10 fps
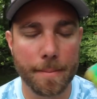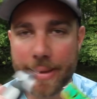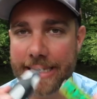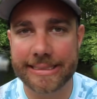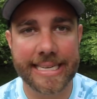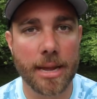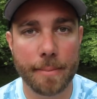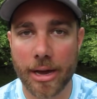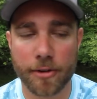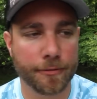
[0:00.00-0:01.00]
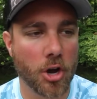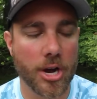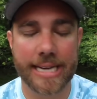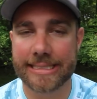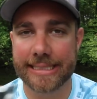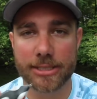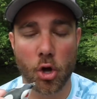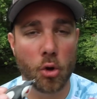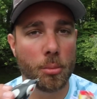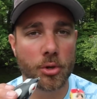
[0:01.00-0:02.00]
The best thing about a frog is it's
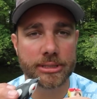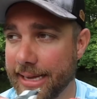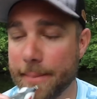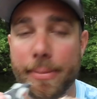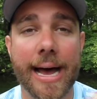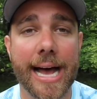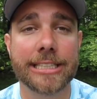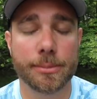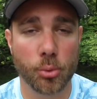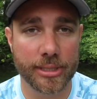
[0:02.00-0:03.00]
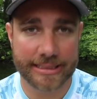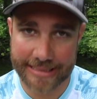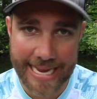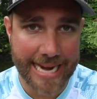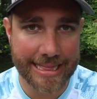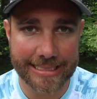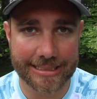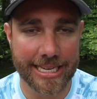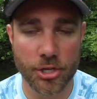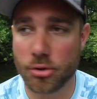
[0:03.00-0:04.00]
almost impossible to snag this
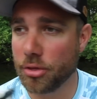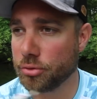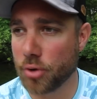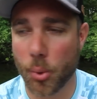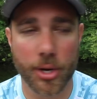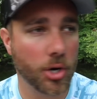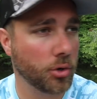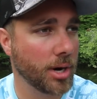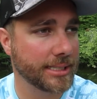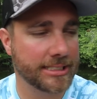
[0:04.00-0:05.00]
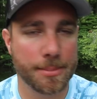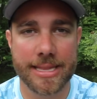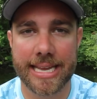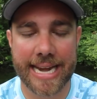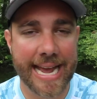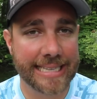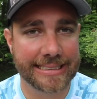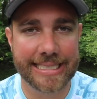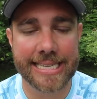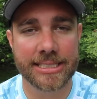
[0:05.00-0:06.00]
thing. You can throw it across some of the
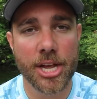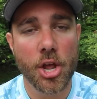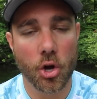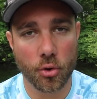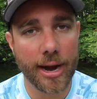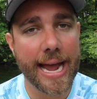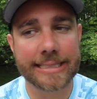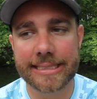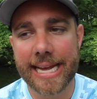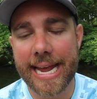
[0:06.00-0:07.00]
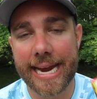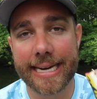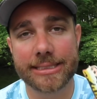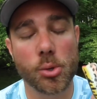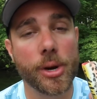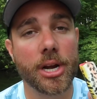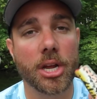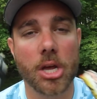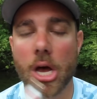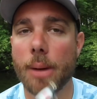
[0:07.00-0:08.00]
nastiest grass and it's going to
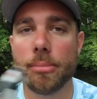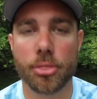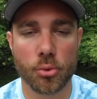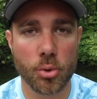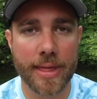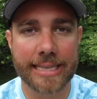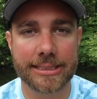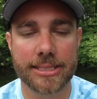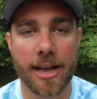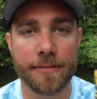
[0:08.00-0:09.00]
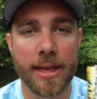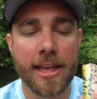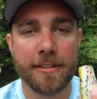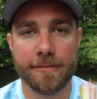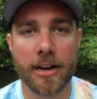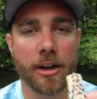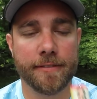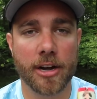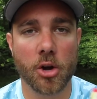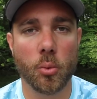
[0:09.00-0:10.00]
come through that stuff very,
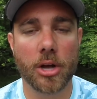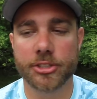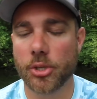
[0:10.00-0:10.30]
very well.